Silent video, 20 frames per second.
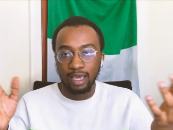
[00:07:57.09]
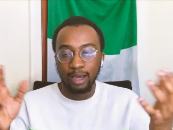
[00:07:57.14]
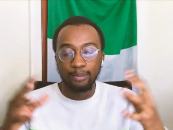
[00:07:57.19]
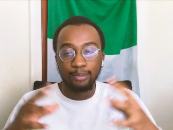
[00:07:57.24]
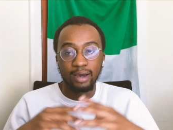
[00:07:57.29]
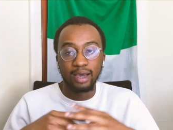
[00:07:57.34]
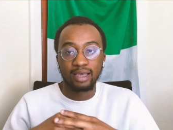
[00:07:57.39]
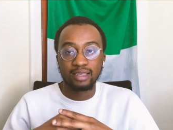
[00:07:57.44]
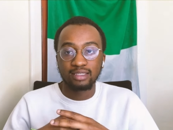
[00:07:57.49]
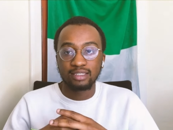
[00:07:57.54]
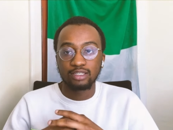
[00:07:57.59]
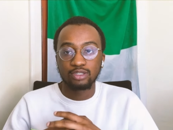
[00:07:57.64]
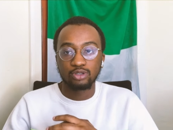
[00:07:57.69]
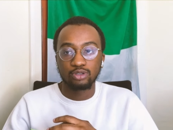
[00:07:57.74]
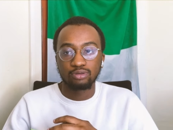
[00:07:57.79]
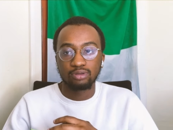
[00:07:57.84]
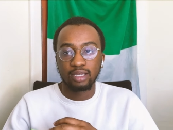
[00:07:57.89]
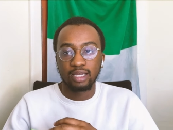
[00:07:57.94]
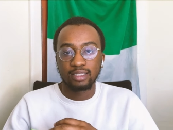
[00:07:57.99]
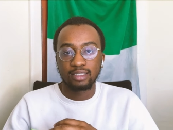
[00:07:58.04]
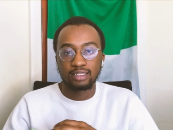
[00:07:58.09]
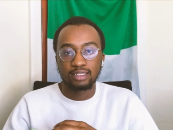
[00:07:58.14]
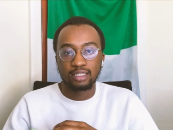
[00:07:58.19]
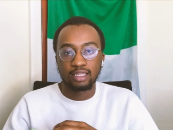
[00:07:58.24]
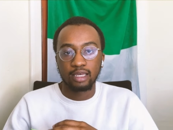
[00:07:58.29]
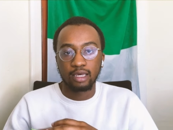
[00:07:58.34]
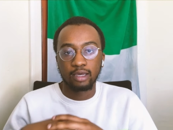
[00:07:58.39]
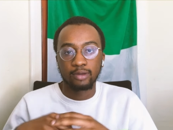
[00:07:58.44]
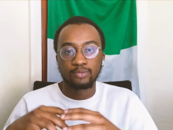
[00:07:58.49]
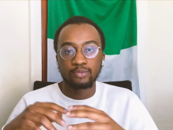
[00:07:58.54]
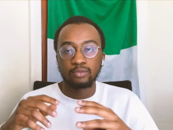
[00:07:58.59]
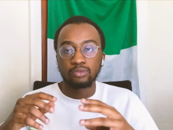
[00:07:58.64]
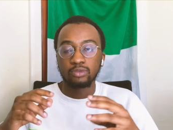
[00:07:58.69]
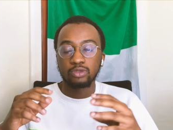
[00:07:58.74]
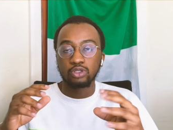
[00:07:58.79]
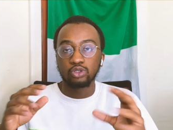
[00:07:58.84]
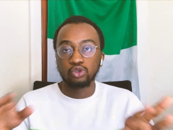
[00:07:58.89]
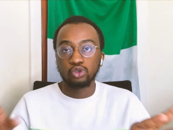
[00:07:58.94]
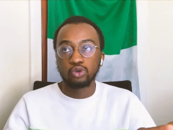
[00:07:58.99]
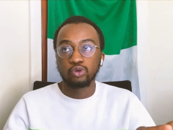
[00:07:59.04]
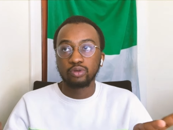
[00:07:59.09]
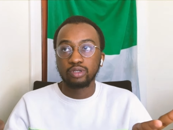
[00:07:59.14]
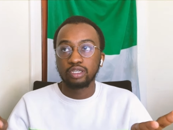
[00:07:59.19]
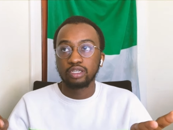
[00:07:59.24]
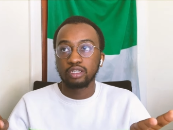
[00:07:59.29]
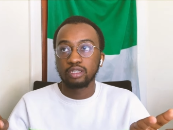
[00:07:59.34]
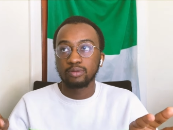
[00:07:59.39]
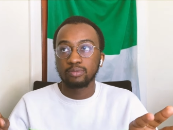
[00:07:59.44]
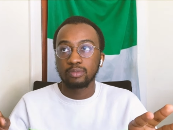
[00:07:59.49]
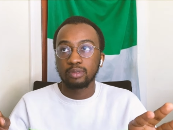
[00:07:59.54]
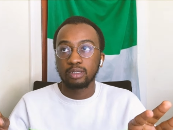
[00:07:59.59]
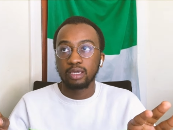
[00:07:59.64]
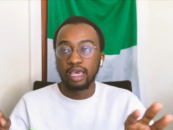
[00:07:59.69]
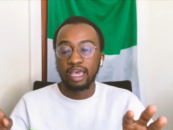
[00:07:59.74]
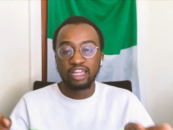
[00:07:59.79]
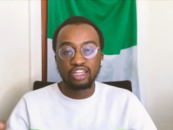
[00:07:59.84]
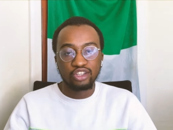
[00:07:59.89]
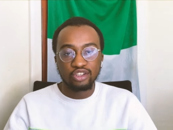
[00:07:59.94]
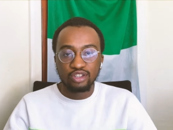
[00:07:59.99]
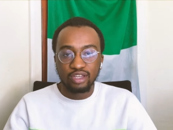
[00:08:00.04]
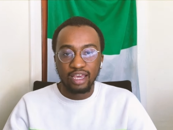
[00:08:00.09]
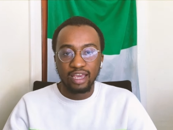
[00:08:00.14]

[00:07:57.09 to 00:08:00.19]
And my answer to that is that uni, any